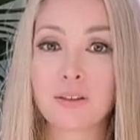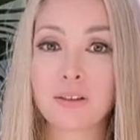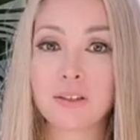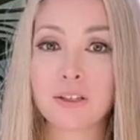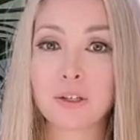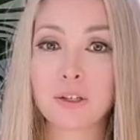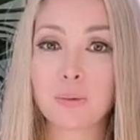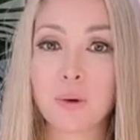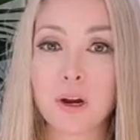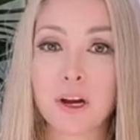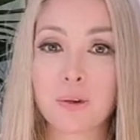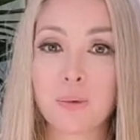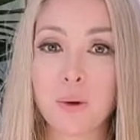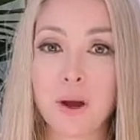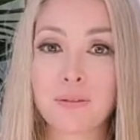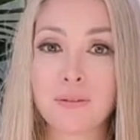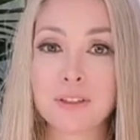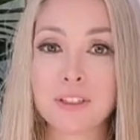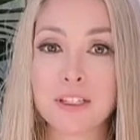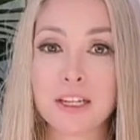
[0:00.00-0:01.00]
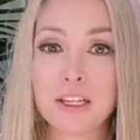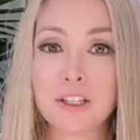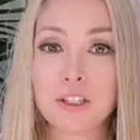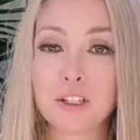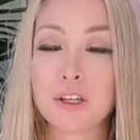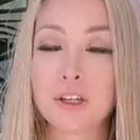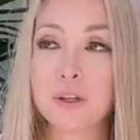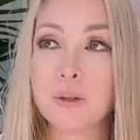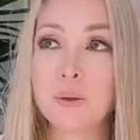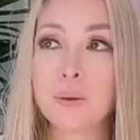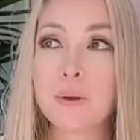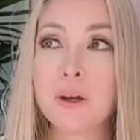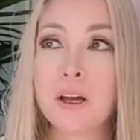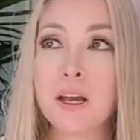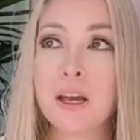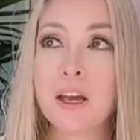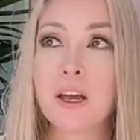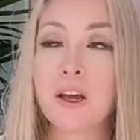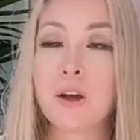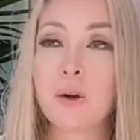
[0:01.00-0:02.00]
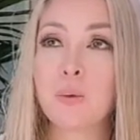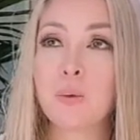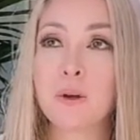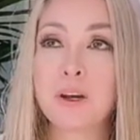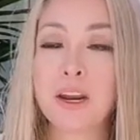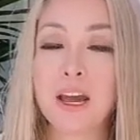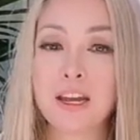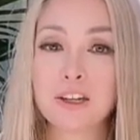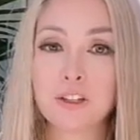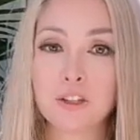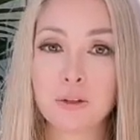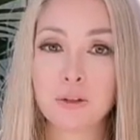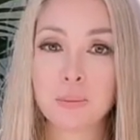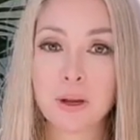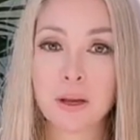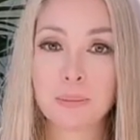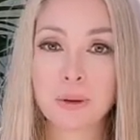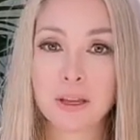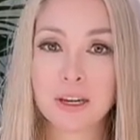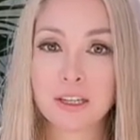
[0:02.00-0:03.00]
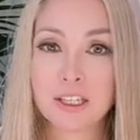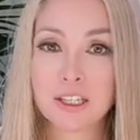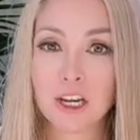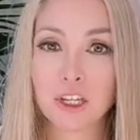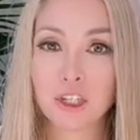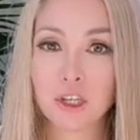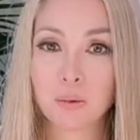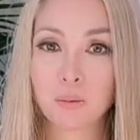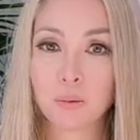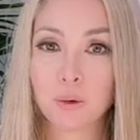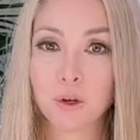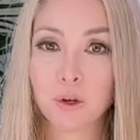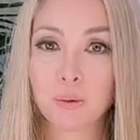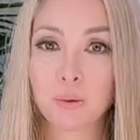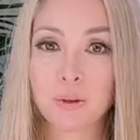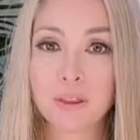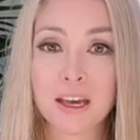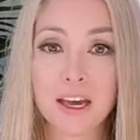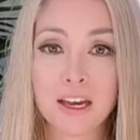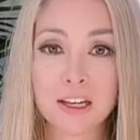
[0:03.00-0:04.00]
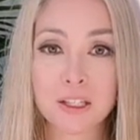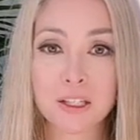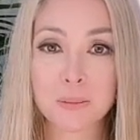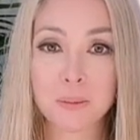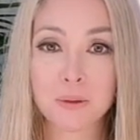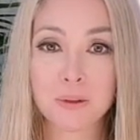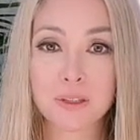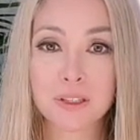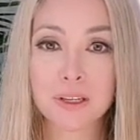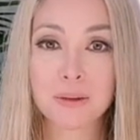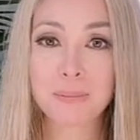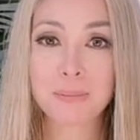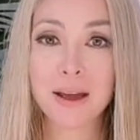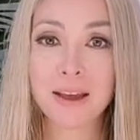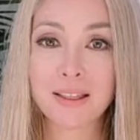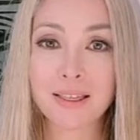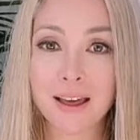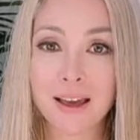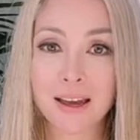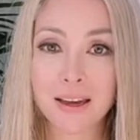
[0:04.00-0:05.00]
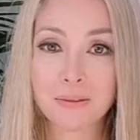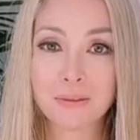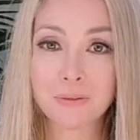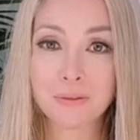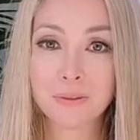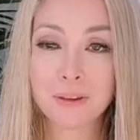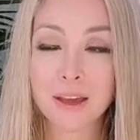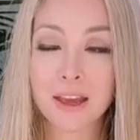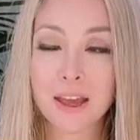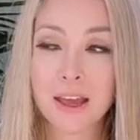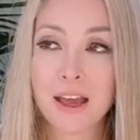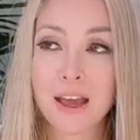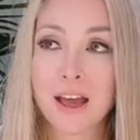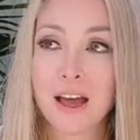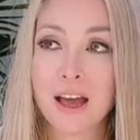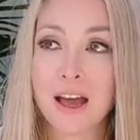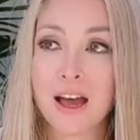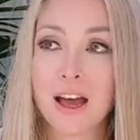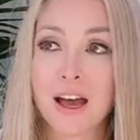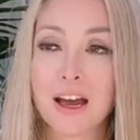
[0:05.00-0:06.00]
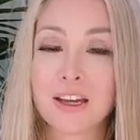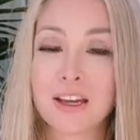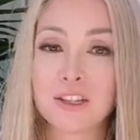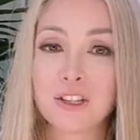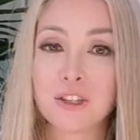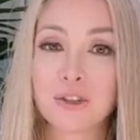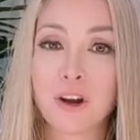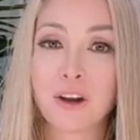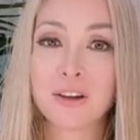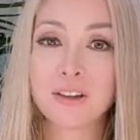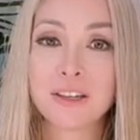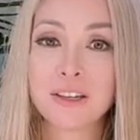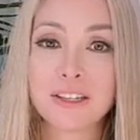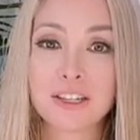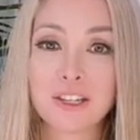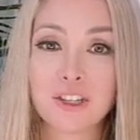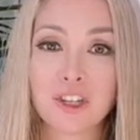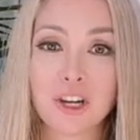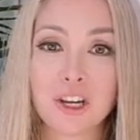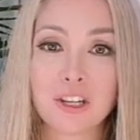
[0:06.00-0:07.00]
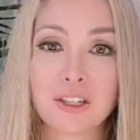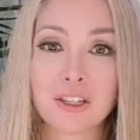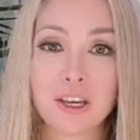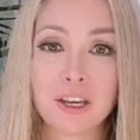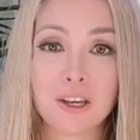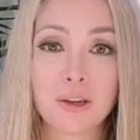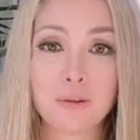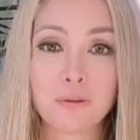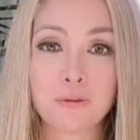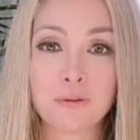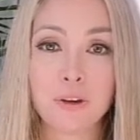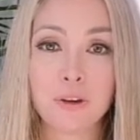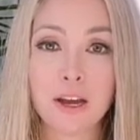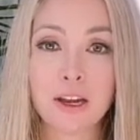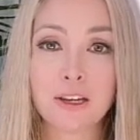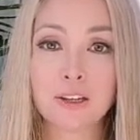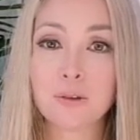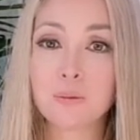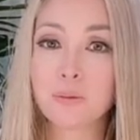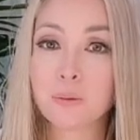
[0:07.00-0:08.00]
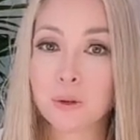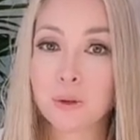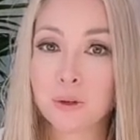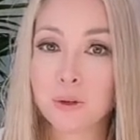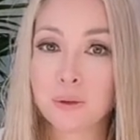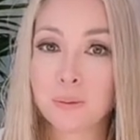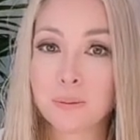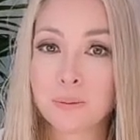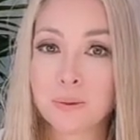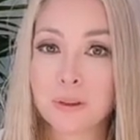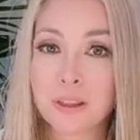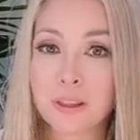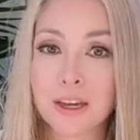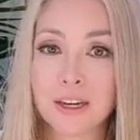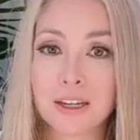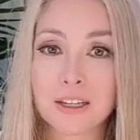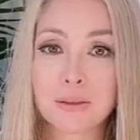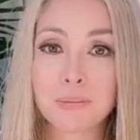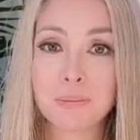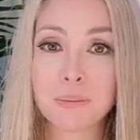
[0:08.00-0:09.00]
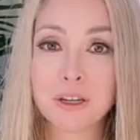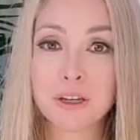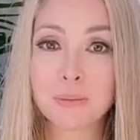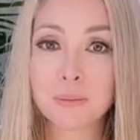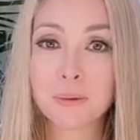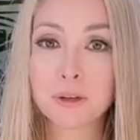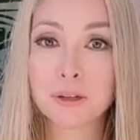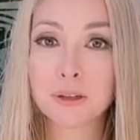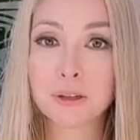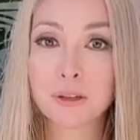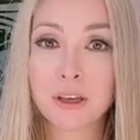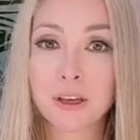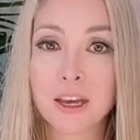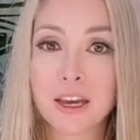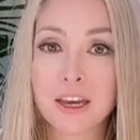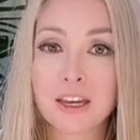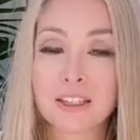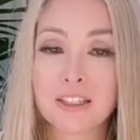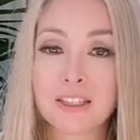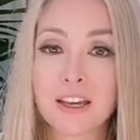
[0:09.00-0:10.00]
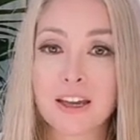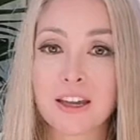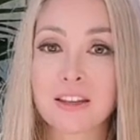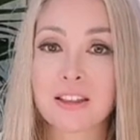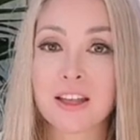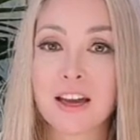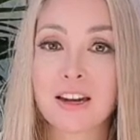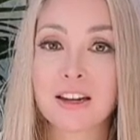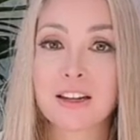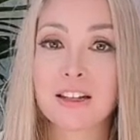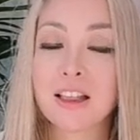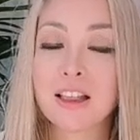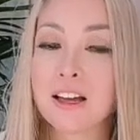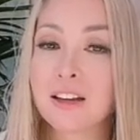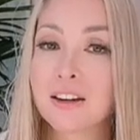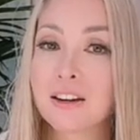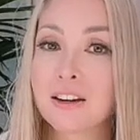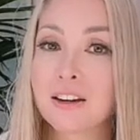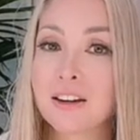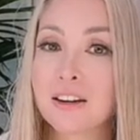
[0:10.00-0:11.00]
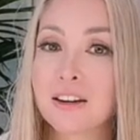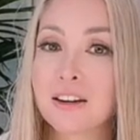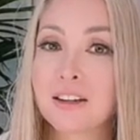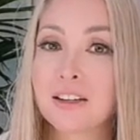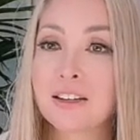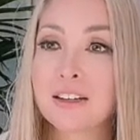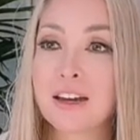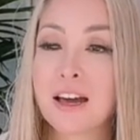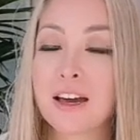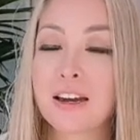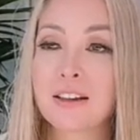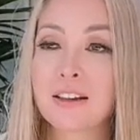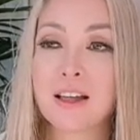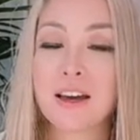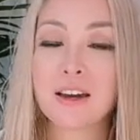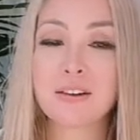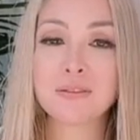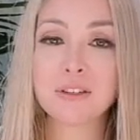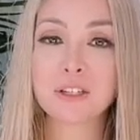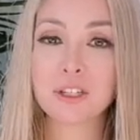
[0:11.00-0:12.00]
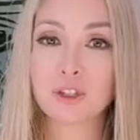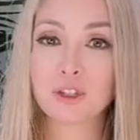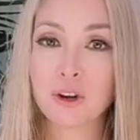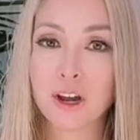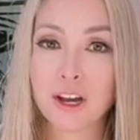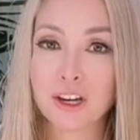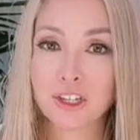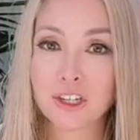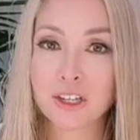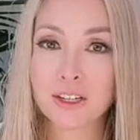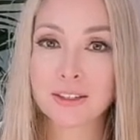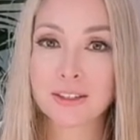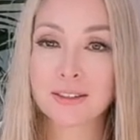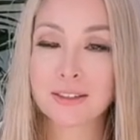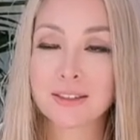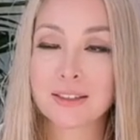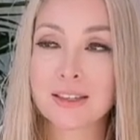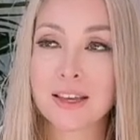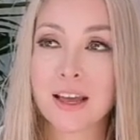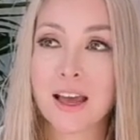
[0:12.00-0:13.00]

This is where I gravitate to when I do my meditation work with the experts in my life. I strongly suggest that you find a room that is minimal, not a lot of clutter, not a lot of distractions.